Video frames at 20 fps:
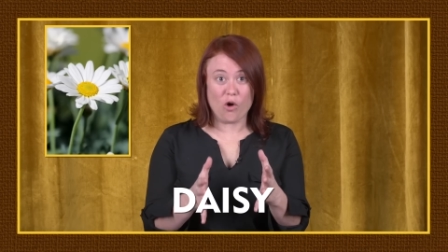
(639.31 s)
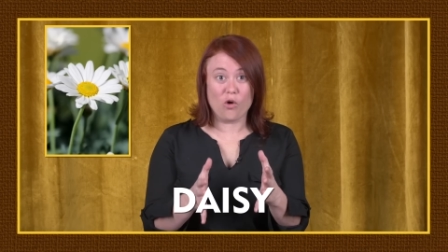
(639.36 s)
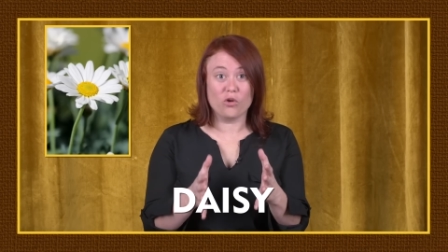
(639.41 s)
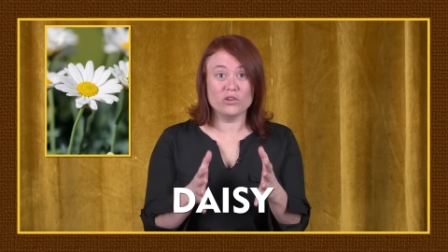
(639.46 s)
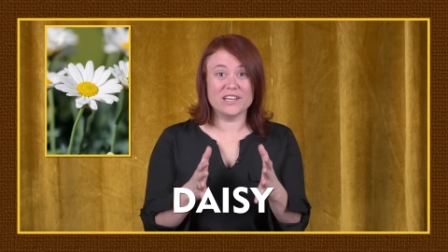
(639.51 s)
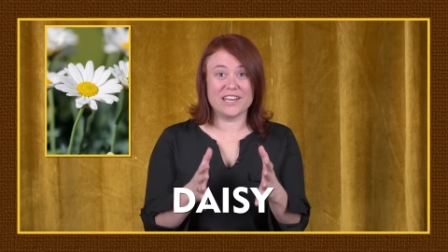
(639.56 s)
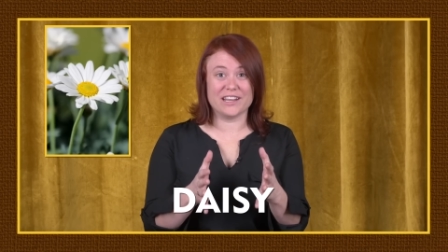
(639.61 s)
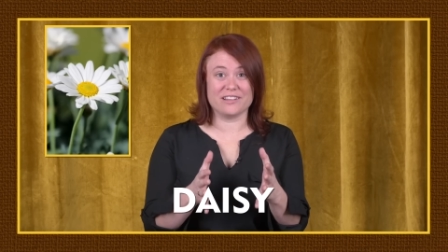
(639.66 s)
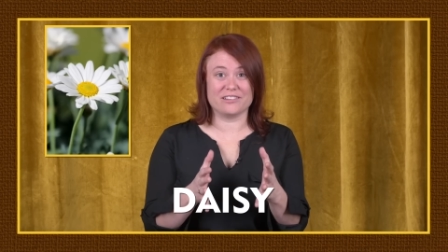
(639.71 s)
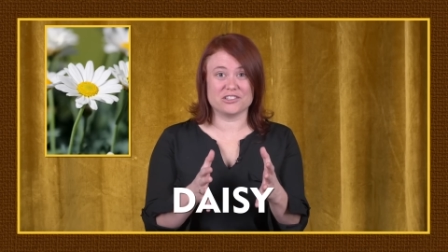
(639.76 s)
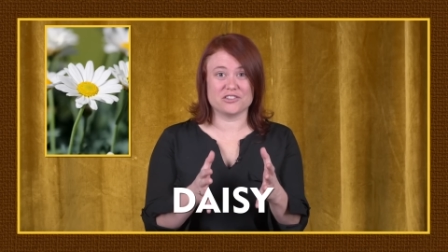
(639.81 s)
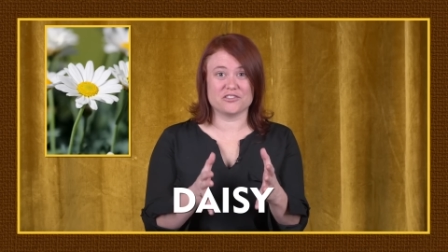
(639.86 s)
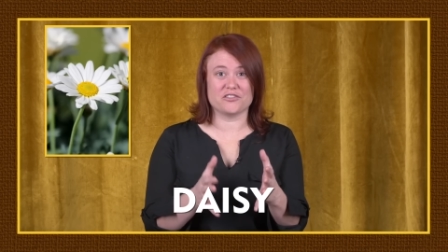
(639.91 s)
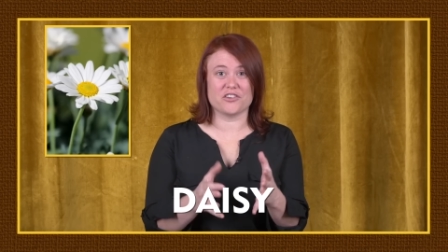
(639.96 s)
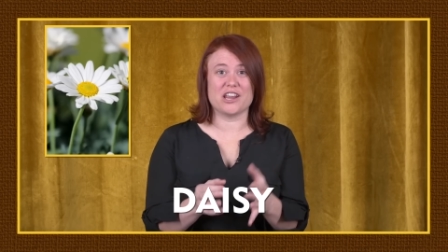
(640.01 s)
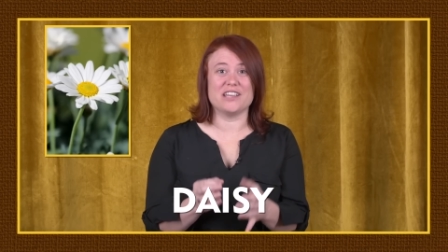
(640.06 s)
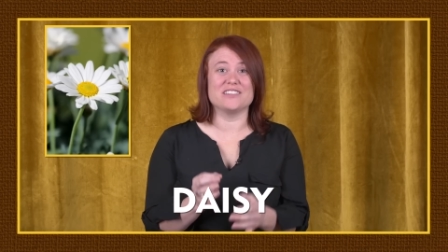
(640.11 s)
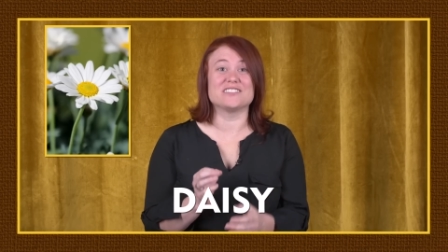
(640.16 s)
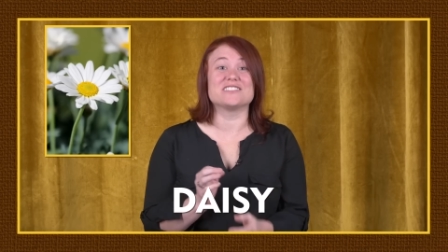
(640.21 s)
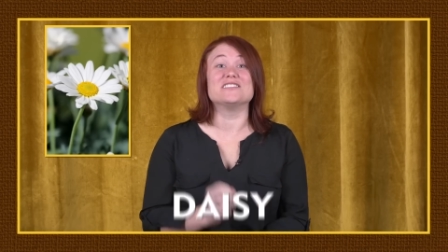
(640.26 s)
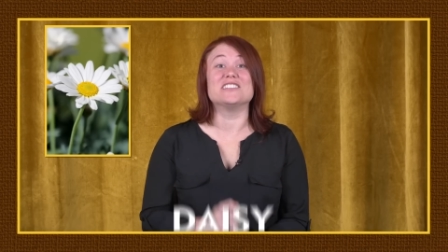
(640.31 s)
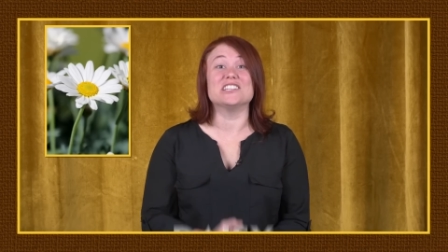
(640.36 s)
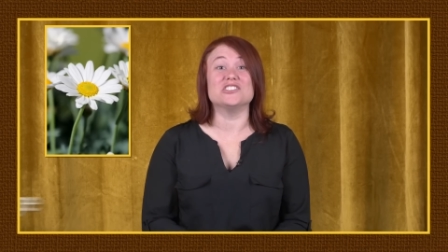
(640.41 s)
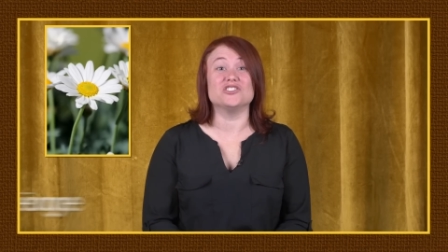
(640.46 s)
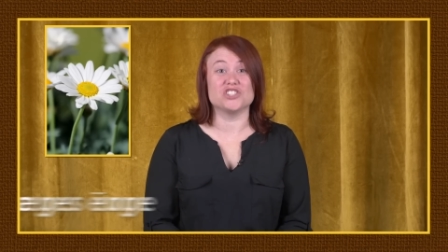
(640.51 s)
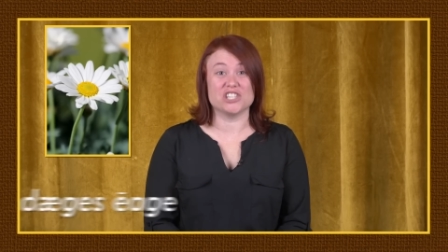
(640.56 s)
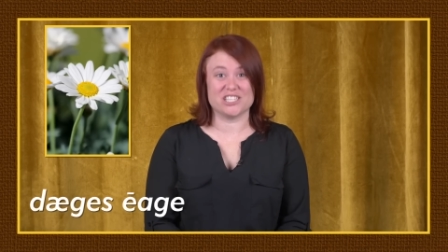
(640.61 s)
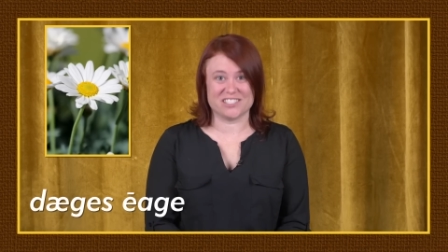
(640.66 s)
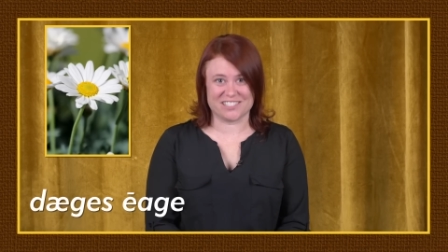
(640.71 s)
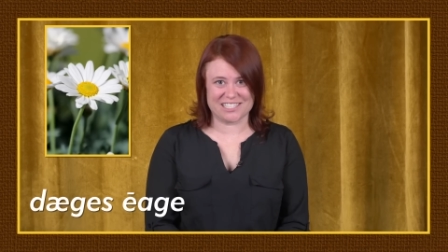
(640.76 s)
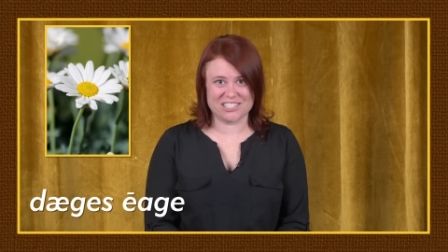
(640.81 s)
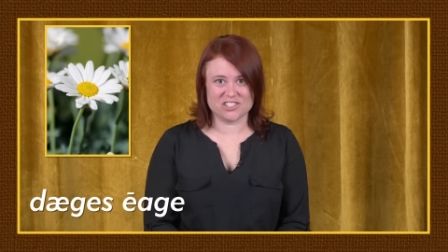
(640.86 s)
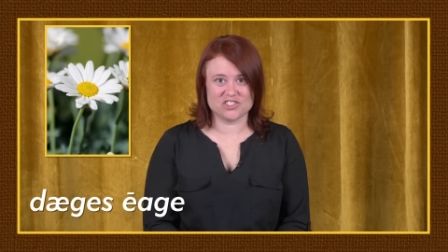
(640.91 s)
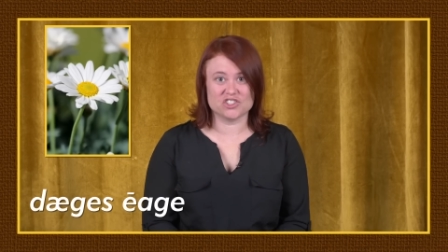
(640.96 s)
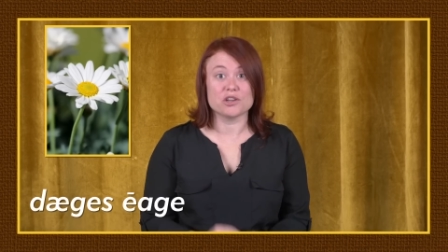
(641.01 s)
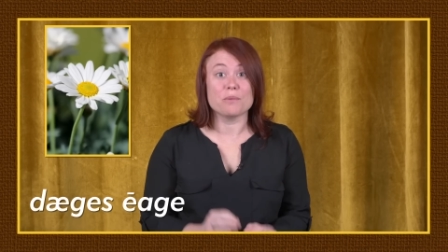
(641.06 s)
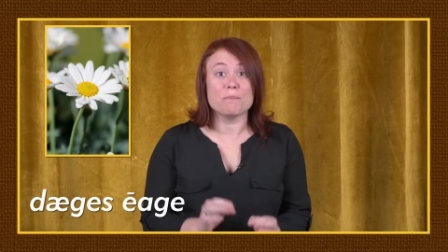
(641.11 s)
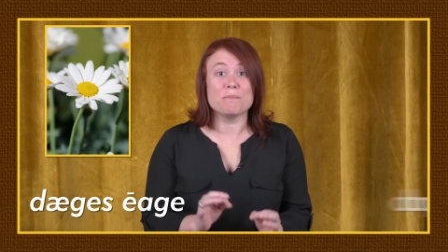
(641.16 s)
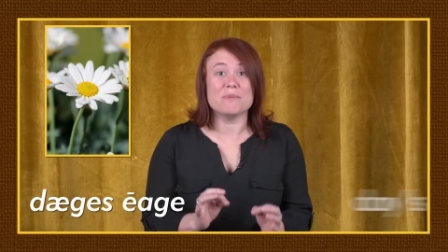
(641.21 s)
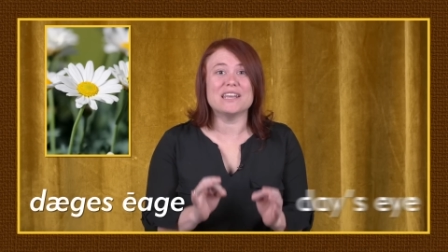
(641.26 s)
Old English phrase
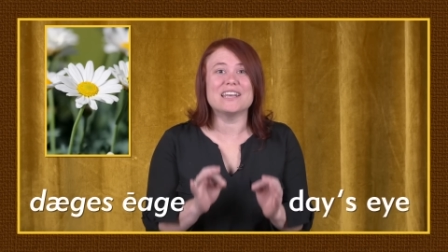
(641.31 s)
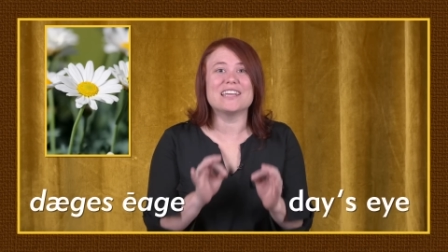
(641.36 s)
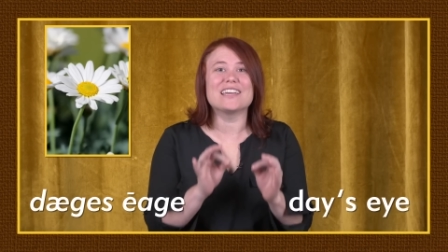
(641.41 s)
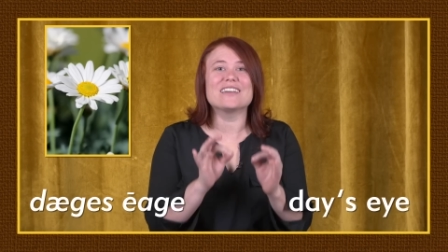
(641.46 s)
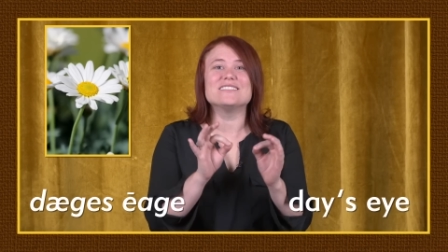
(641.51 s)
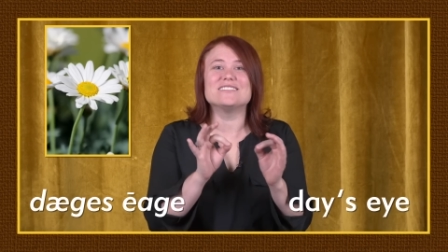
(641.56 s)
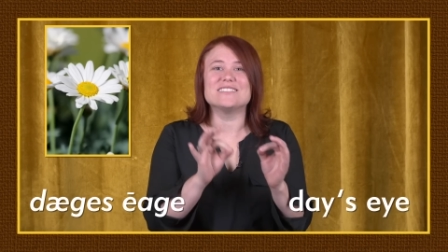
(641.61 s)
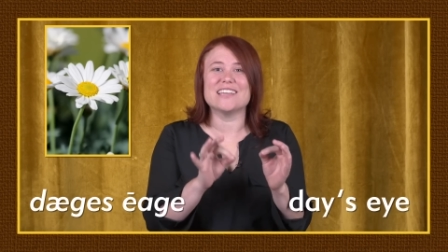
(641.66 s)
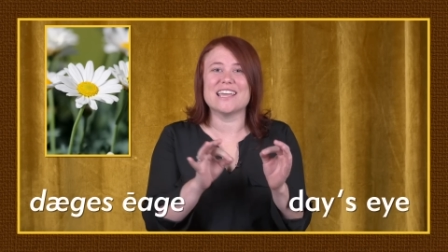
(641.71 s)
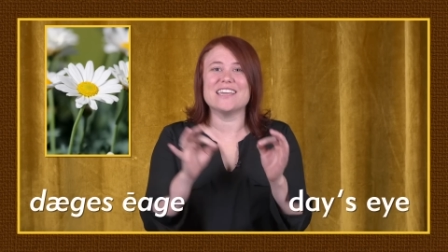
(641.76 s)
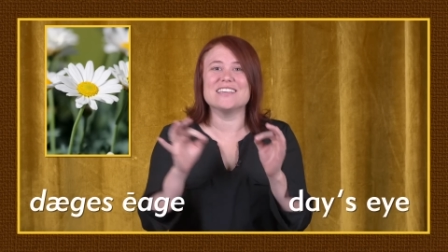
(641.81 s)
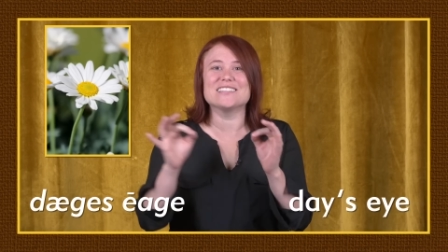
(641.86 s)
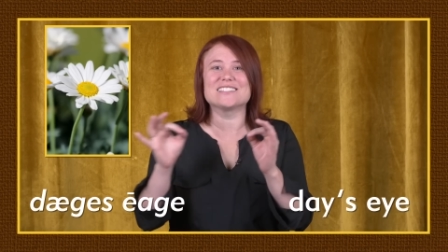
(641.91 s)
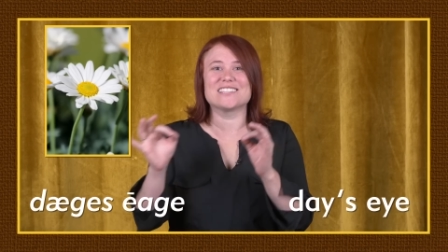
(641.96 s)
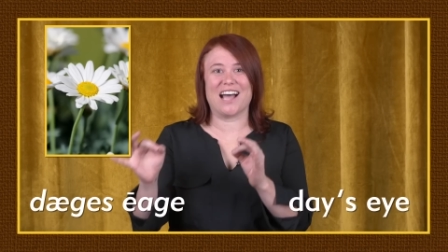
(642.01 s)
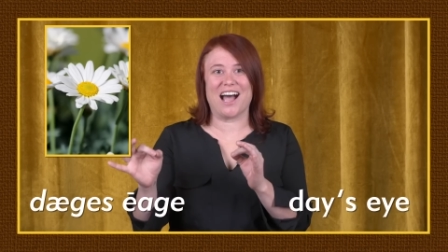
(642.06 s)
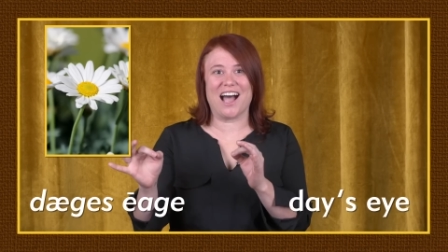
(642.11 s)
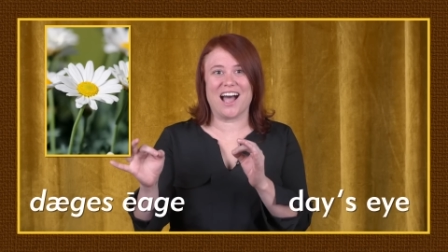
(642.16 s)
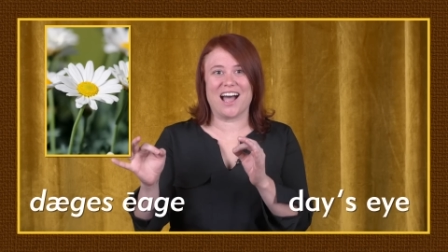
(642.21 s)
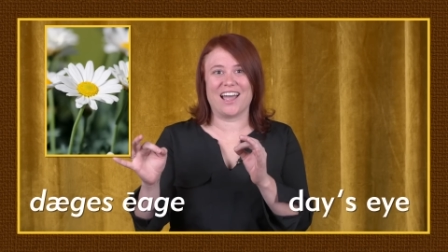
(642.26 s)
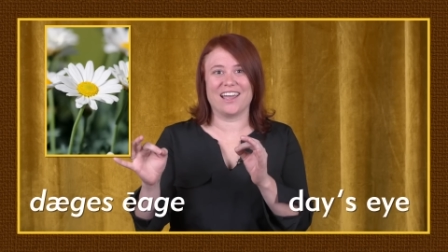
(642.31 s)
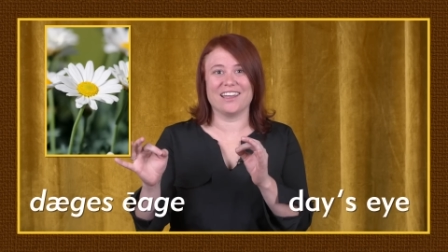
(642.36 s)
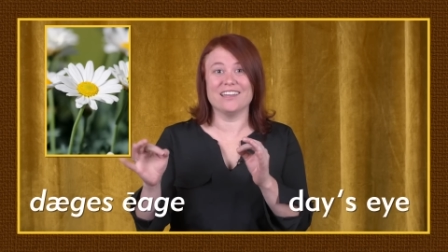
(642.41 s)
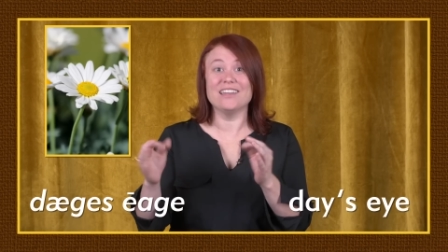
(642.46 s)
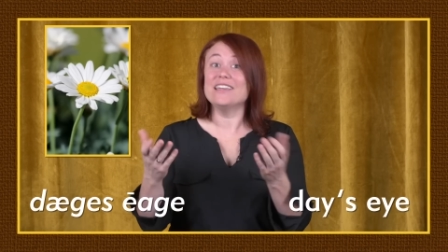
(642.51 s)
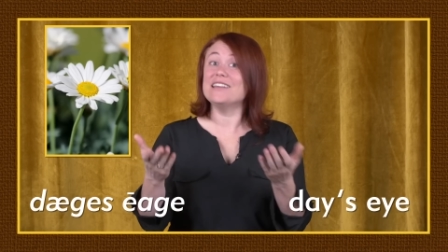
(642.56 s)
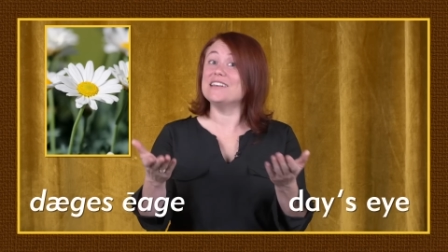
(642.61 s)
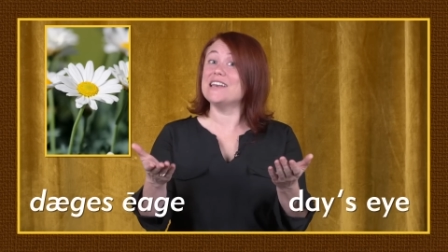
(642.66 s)
dejizage, meaning day's eye,